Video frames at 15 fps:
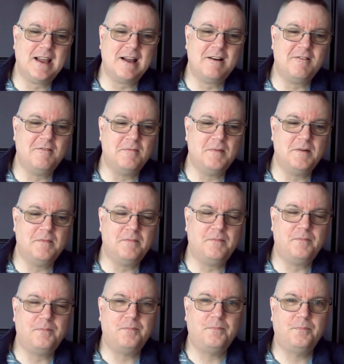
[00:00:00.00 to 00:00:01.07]
album
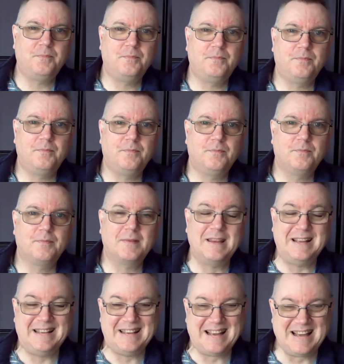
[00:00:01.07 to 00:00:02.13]

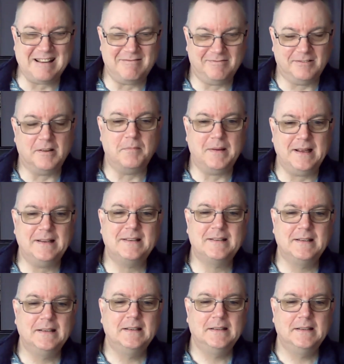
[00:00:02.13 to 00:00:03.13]
down a bit.